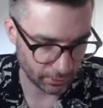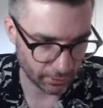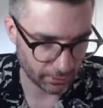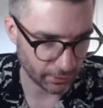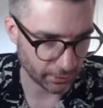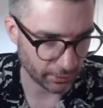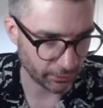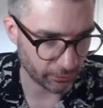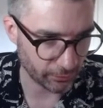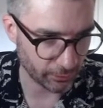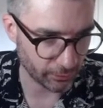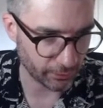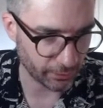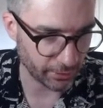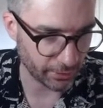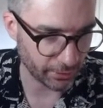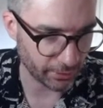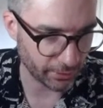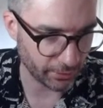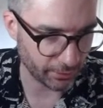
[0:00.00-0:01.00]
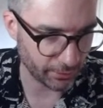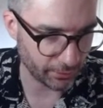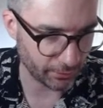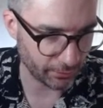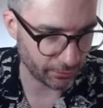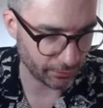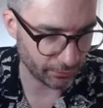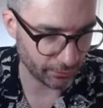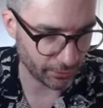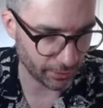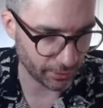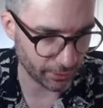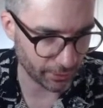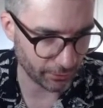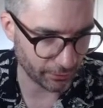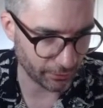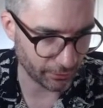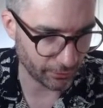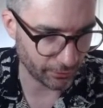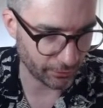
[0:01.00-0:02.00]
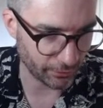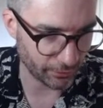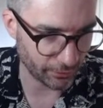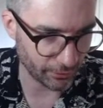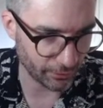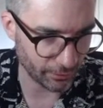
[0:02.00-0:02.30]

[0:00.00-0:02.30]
That's what we're going to do. We're going to use,